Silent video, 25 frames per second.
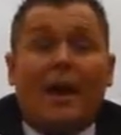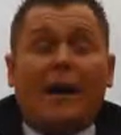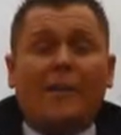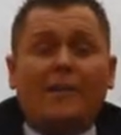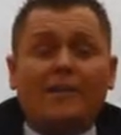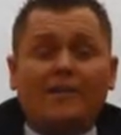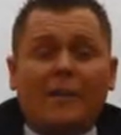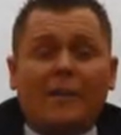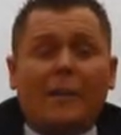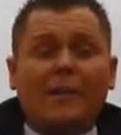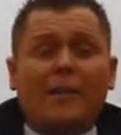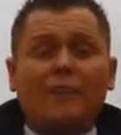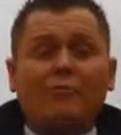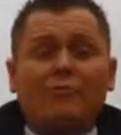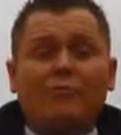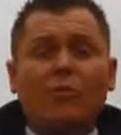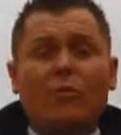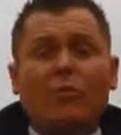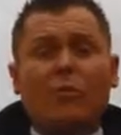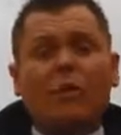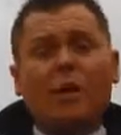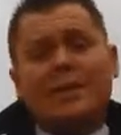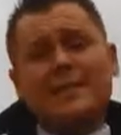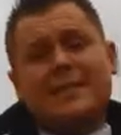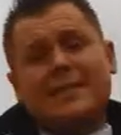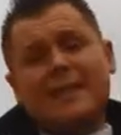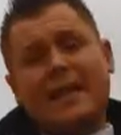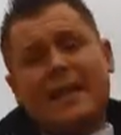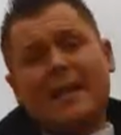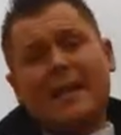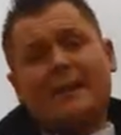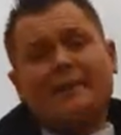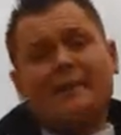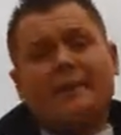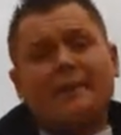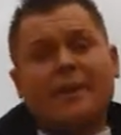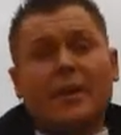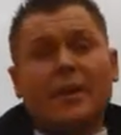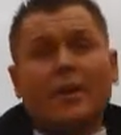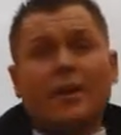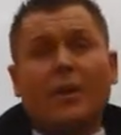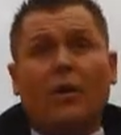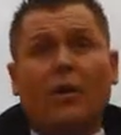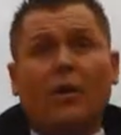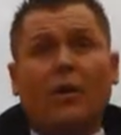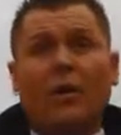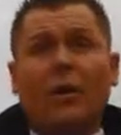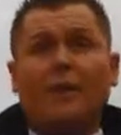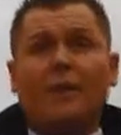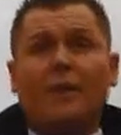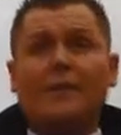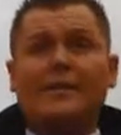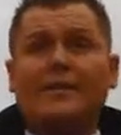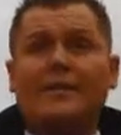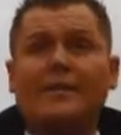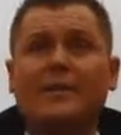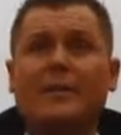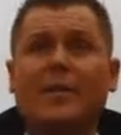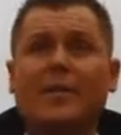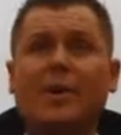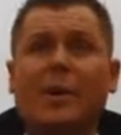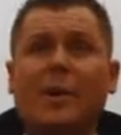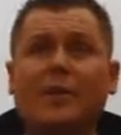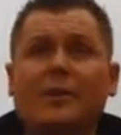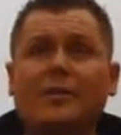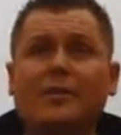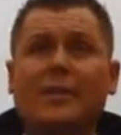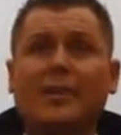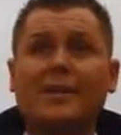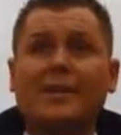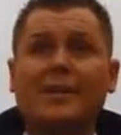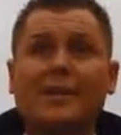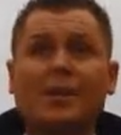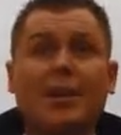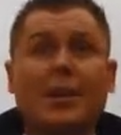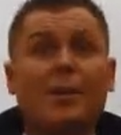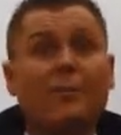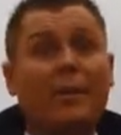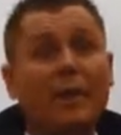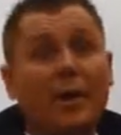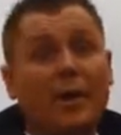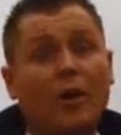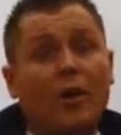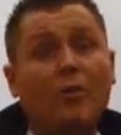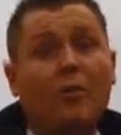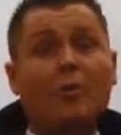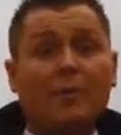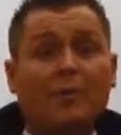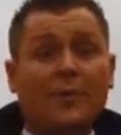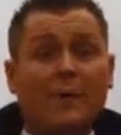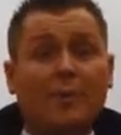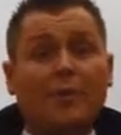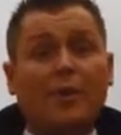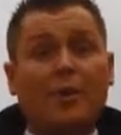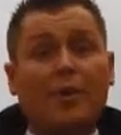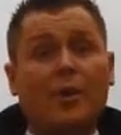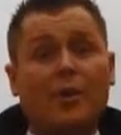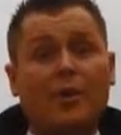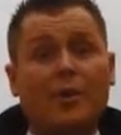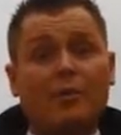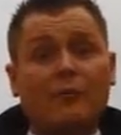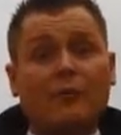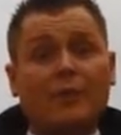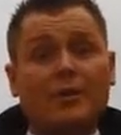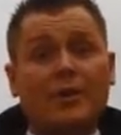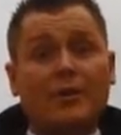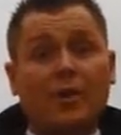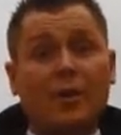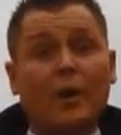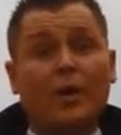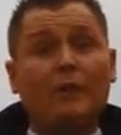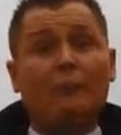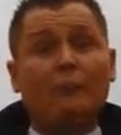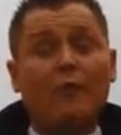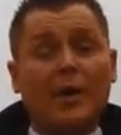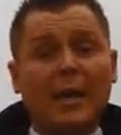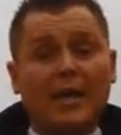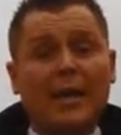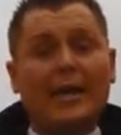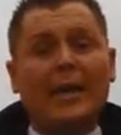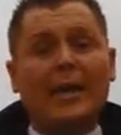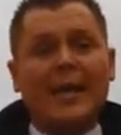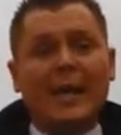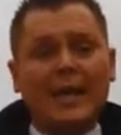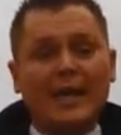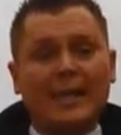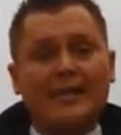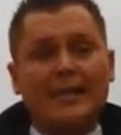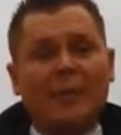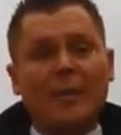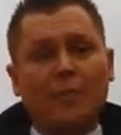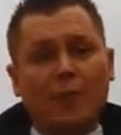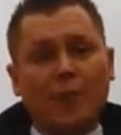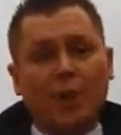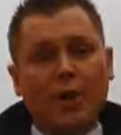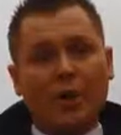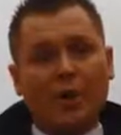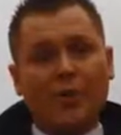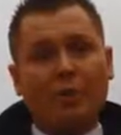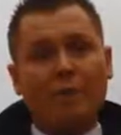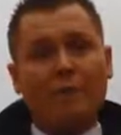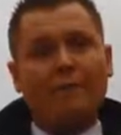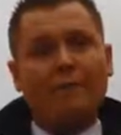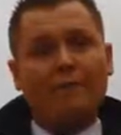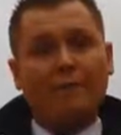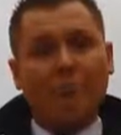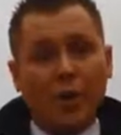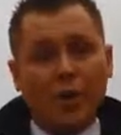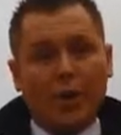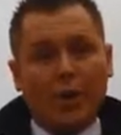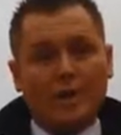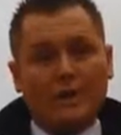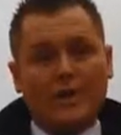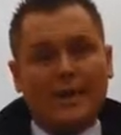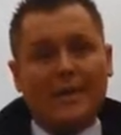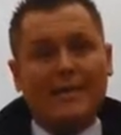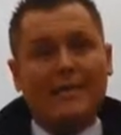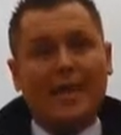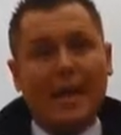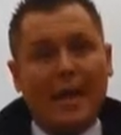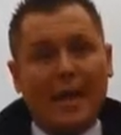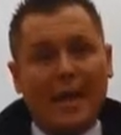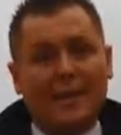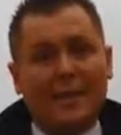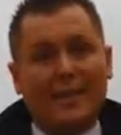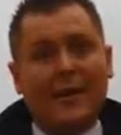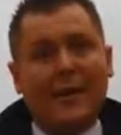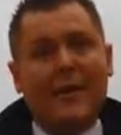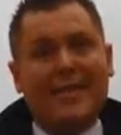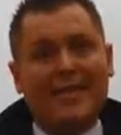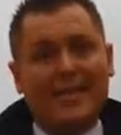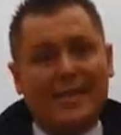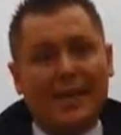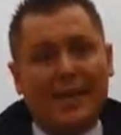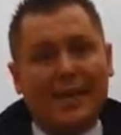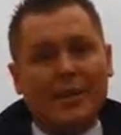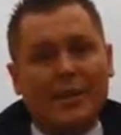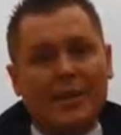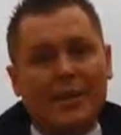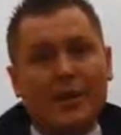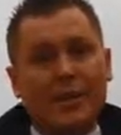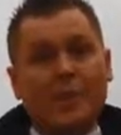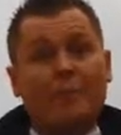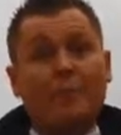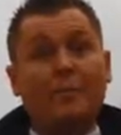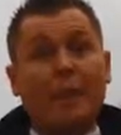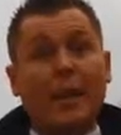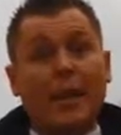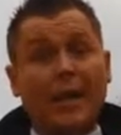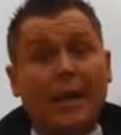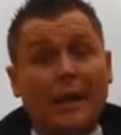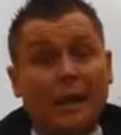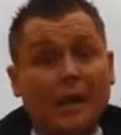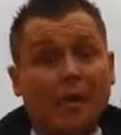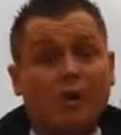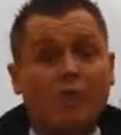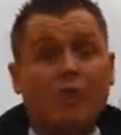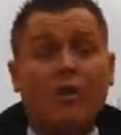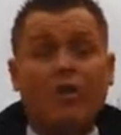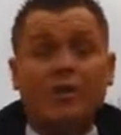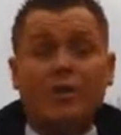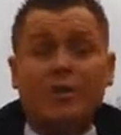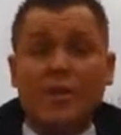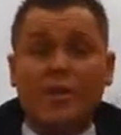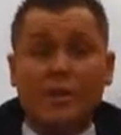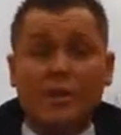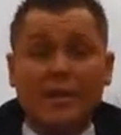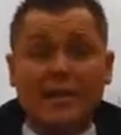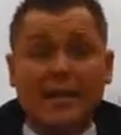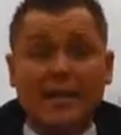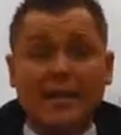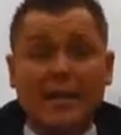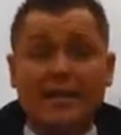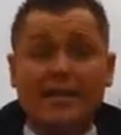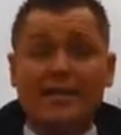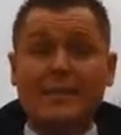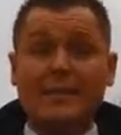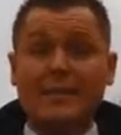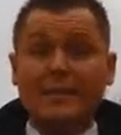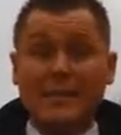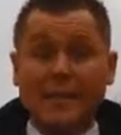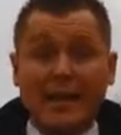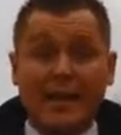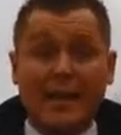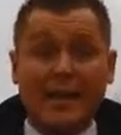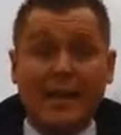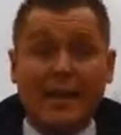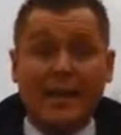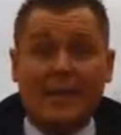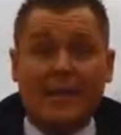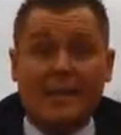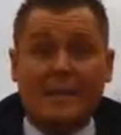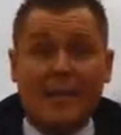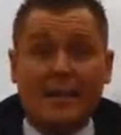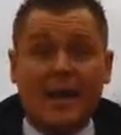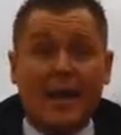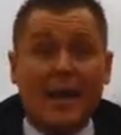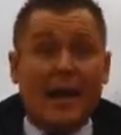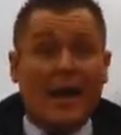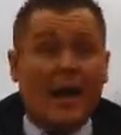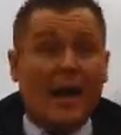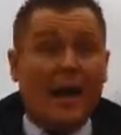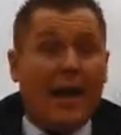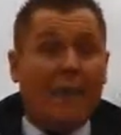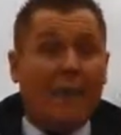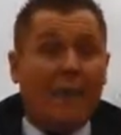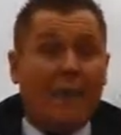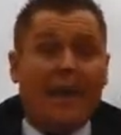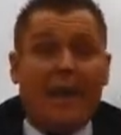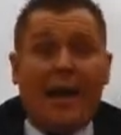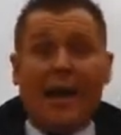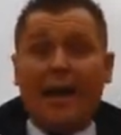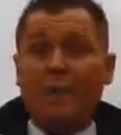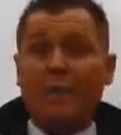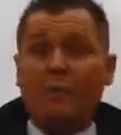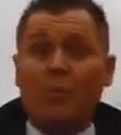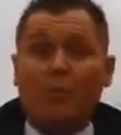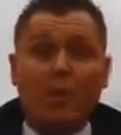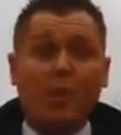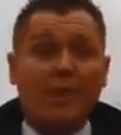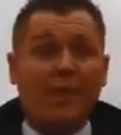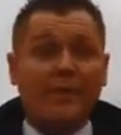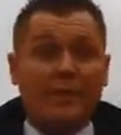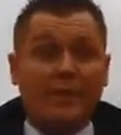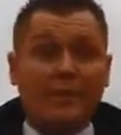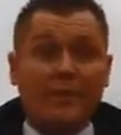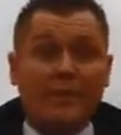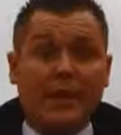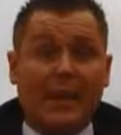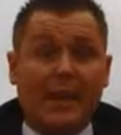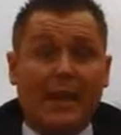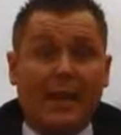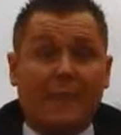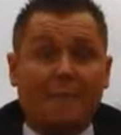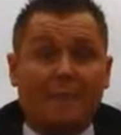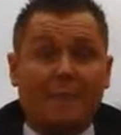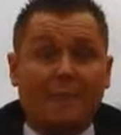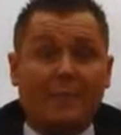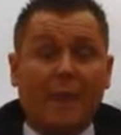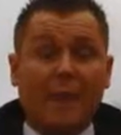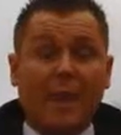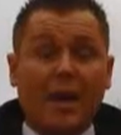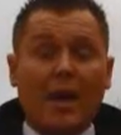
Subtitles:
I feel the role itself, it's going to be up and down the country, so it really needs someone who can focus their time and attention at being across our sites and centres at any one given time.